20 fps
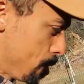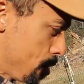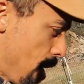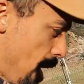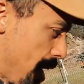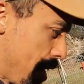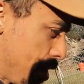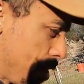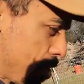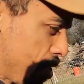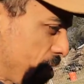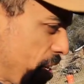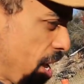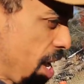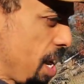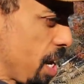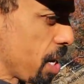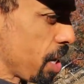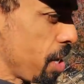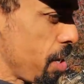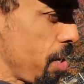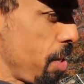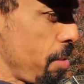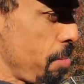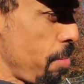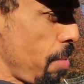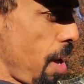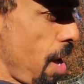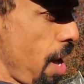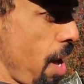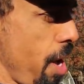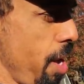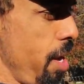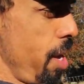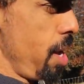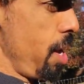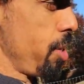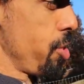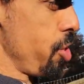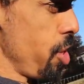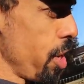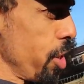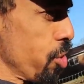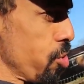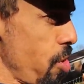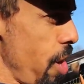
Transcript: So I can just take my uh, chicken